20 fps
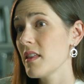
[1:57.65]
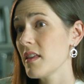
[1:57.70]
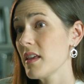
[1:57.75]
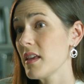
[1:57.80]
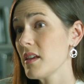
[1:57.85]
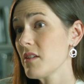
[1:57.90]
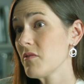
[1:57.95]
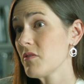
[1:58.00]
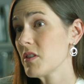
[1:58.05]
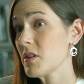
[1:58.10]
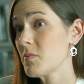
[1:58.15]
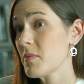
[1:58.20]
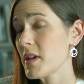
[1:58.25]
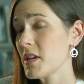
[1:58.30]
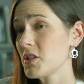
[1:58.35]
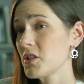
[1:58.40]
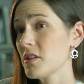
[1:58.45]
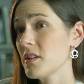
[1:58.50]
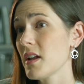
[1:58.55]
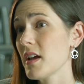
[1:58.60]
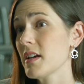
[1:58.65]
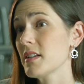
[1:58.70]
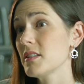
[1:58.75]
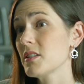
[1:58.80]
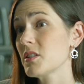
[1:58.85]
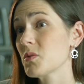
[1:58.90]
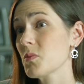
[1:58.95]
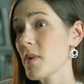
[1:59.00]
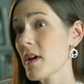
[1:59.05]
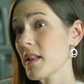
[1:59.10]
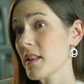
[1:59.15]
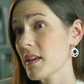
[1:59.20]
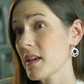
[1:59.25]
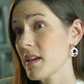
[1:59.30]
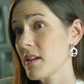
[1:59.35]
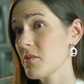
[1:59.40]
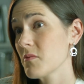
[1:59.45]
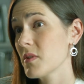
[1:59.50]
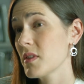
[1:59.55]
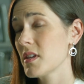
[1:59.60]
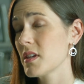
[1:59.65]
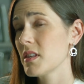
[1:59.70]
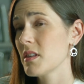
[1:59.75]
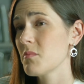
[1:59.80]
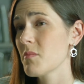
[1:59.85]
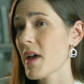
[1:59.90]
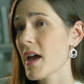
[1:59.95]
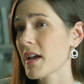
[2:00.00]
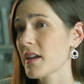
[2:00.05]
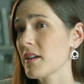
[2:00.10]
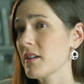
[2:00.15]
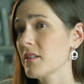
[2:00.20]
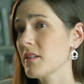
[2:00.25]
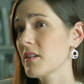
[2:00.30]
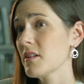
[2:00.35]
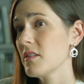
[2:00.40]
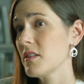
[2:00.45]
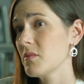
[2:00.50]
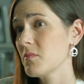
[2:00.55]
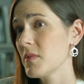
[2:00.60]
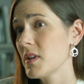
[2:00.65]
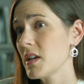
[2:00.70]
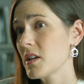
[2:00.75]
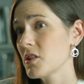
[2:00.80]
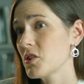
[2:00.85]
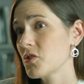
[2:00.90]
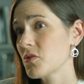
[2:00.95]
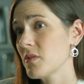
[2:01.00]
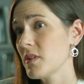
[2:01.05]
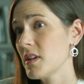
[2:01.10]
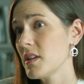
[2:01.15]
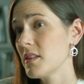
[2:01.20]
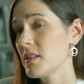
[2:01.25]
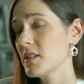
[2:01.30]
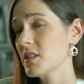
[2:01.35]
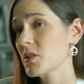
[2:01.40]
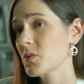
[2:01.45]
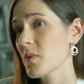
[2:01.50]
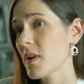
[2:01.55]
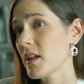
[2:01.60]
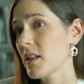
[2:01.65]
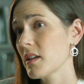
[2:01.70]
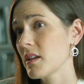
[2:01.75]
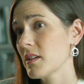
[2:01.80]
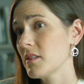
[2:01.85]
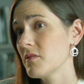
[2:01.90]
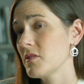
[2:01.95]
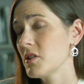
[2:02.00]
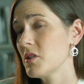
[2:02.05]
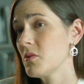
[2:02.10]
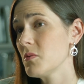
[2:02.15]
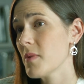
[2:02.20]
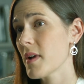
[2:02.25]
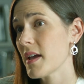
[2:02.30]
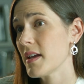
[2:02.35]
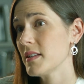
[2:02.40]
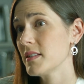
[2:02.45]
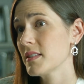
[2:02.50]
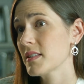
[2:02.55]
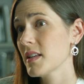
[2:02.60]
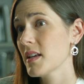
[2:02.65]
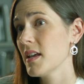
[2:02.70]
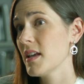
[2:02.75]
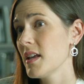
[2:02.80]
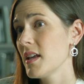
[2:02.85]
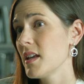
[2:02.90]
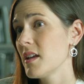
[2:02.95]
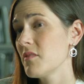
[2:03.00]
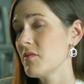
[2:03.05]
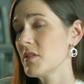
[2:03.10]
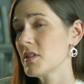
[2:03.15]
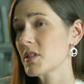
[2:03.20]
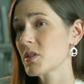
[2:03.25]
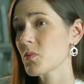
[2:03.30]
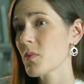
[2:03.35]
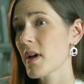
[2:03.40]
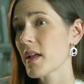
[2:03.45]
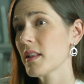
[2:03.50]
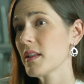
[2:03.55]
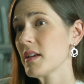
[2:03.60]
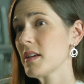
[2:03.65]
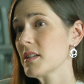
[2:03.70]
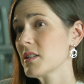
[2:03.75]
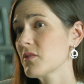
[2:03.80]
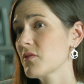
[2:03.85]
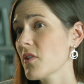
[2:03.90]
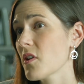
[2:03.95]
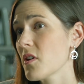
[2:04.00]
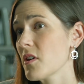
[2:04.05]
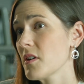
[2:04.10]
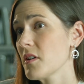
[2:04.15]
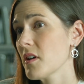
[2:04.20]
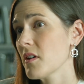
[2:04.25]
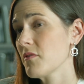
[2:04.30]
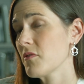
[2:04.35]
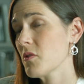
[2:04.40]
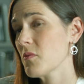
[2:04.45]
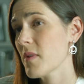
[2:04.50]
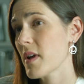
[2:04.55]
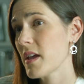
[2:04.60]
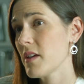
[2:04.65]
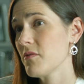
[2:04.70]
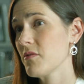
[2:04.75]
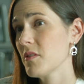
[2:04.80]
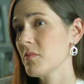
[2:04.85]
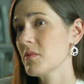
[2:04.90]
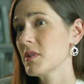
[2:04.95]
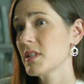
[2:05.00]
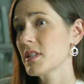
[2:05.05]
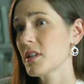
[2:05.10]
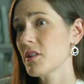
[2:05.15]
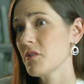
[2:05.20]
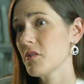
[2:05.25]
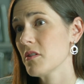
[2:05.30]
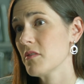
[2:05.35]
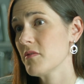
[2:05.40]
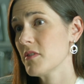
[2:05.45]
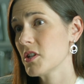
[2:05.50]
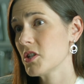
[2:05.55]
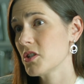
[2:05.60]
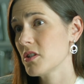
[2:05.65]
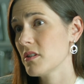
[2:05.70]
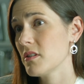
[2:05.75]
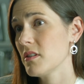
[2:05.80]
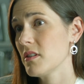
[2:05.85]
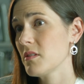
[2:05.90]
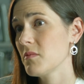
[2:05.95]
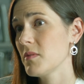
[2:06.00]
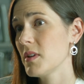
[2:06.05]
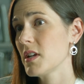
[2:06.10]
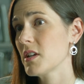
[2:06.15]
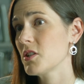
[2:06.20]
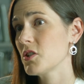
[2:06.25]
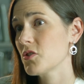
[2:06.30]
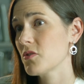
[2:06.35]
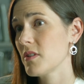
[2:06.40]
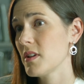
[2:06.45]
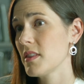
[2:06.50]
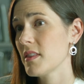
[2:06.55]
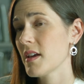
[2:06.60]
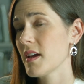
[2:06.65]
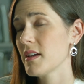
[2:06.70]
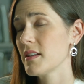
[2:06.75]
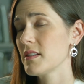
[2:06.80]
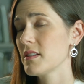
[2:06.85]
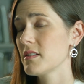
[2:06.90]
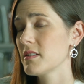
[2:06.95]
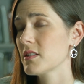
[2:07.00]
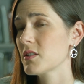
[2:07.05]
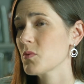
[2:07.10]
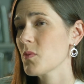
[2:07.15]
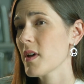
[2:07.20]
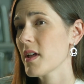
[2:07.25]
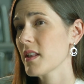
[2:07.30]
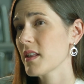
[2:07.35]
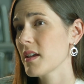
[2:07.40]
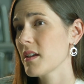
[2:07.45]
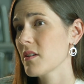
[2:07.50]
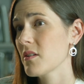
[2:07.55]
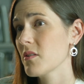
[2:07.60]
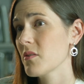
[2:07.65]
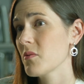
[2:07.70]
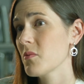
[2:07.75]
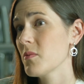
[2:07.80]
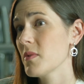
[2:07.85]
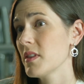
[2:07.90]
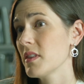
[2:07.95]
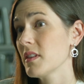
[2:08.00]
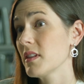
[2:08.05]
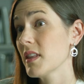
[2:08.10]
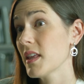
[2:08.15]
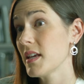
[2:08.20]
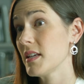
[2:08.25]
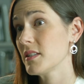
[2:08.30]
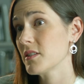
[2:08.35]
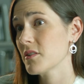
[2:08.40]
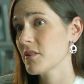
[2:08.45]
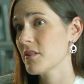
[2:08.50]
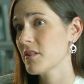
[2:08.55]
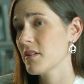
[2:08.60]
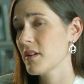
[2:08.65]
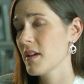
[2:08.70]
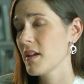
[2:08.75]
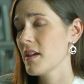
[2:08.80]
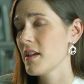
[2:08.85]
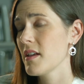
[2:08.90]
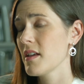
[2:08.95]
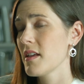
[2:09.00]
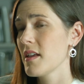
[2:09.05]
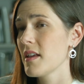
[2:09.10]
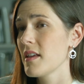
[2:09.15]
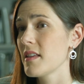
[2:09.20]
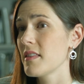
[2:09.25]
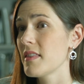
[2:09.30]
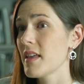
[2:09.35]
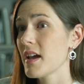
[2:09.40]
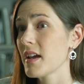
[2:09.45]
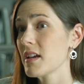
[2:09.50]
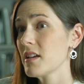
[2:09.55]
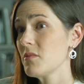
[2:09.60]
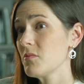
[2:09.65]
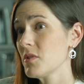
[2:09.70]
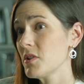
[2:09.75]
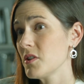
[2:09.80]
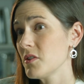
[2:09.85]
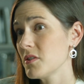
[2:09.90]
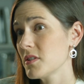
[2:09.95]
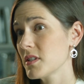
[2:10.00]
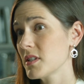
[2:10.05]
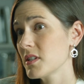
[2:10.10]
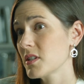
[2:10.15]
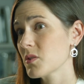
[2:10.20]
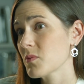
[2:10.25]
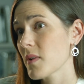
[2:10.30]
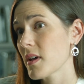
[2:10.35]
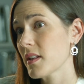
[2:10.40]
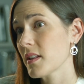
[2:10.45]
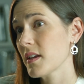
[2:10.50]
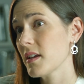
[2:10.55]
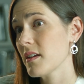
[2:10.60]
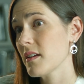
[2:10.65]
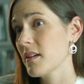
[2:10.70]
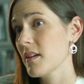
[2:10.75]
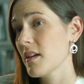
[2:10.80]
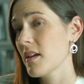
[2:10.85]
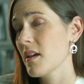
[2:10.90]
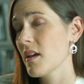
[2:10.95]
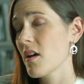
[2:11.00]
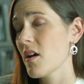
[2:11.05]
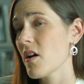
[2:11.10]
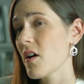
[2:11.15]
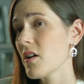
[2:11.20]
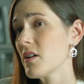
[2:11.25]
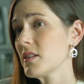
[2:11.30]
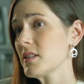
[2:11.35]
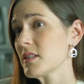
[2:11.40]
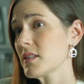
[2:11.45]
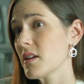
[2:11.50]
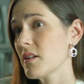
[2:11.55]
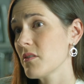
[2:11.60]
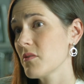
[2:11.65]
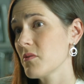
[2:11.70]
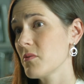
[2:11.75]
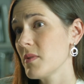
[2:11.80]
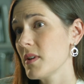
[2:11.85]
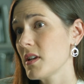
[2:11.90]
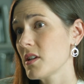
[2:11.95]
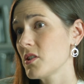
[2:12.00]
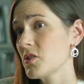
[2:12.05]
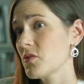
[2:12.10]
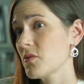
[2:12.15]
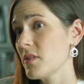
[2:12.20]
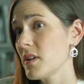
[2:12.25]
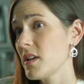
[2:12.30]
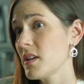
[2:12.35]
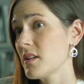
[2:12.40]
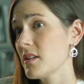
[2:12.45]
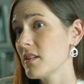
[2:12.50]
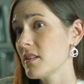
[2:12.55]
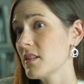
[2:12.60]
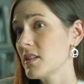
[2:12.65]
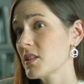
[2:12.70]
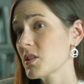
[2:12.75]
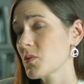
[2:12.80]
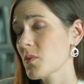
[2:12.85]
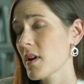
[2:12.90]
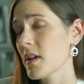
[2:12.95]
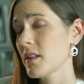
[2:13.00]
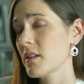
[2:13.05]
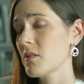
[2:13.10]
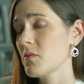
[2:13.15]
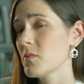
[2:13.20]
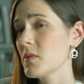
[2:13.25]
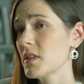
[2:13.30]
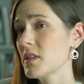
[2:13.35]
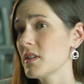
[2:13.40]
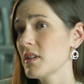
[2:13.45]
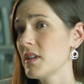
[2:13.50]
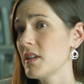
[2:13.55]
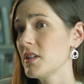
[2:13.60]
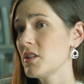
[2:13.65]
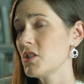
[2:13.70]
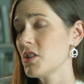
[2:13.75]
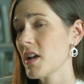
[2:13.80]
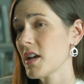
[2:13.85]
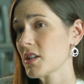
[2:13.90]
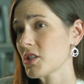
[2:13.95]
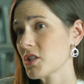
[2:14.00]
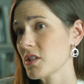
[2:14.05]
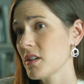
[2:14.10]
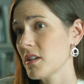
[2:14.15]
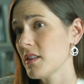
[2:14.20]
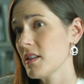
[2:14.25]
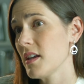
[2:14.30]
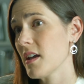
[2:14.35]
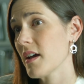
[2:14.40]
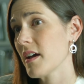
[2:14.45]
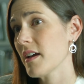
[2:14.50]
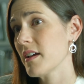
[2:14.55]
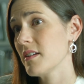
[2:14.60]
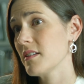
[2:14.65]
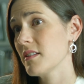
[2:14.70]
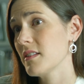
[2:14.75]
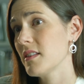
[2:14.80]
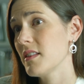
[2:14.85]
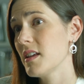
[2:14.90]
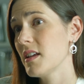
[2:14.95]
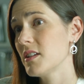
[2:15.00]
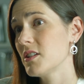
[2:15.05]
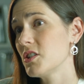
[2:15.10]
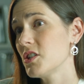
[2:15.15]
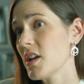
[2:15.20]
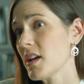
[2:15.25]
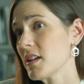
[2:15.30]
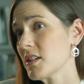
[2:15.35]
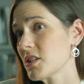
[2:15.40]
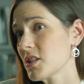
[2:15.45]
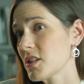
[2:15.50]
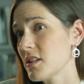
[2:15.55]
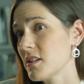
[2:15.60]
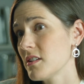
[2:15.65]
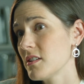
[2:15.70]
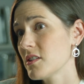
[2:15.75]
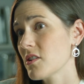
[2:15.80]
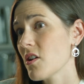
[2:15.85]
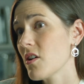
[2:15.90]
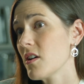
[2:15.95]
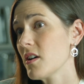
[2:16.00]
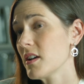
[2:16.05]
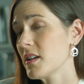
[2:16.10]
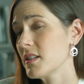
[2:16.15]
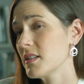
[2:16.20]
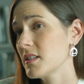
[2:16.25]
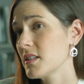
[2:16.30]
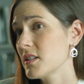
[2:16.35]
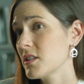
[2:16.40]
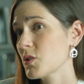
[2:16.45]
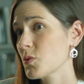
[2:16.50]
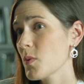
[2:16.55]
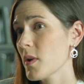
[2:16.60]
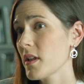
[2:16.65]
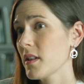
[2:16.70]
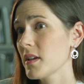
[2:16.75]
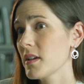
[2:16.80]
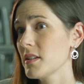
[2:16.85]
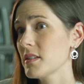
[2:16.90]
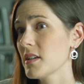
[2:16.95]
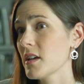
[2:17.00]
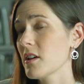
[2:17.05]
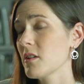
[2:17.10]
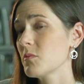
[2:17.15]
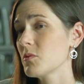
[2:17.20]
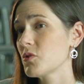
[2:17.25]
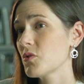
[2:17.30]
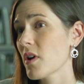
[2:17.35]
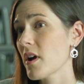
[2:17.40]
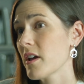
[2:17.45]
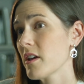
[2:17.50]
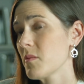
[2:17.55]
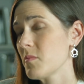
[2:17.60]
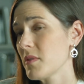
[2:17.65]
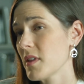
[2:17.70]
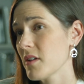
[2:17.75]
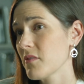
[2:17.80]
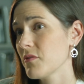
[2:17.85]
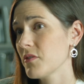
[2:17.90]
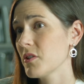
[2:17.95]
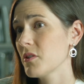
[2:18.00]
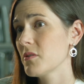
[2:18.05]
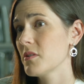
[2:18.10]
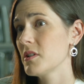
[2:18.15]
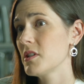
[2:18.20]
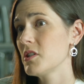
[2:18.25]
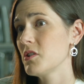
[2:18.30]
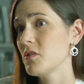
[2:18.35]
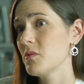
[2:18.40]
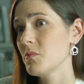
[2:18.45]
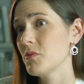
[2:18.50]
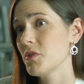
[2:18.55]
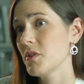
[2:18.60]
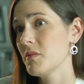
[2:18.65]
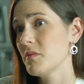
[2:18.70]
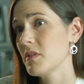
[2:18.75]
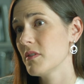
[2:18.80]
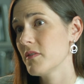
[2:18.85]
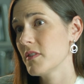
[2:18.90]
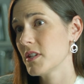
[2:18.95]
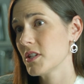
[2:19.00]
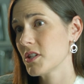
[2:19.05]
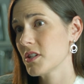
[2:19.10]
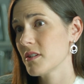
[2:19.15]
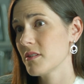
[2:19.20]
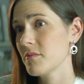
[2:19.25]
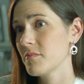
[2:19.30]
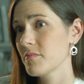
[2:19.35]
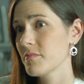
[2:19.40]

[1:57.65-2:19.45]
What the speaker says: If the patient has swelling within the macula, then we can treat the swelling in two ways. If the swelling is far enough away from the center of vision, then we can treat that swelling with laser. That can reduce the swelling. Also, we can treat the swelling with an injection in the eye. The injection targets the swelling to help dry up that fluid to improve the vision.